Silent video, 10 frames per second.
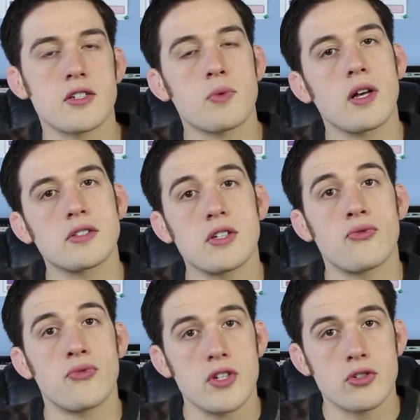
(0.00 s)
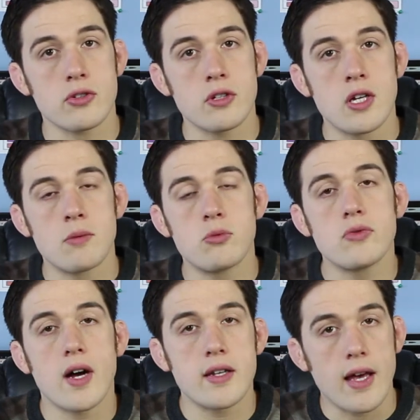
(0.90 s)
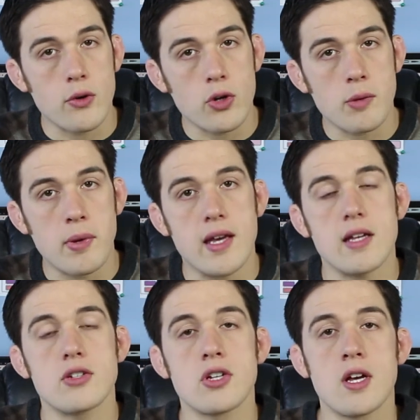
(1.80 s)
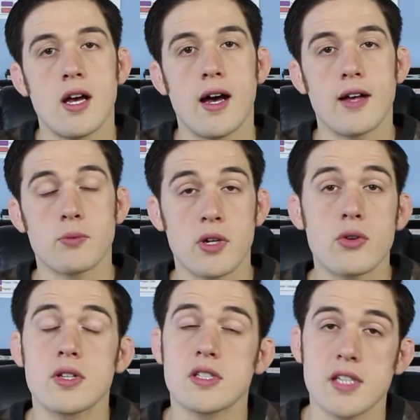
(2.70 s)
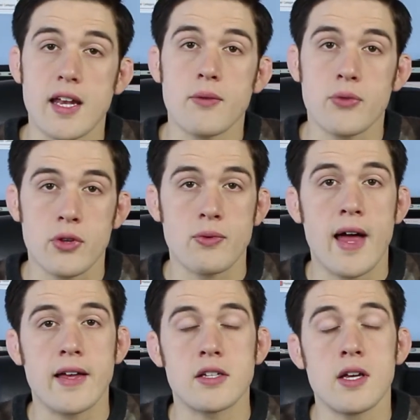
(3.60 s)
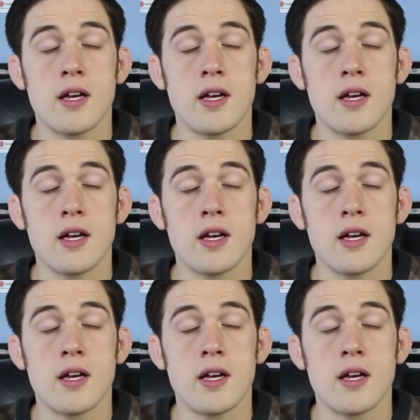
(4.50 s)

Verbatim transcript: as well as the official MoveOn.org page uh, where you can sign up for the rally.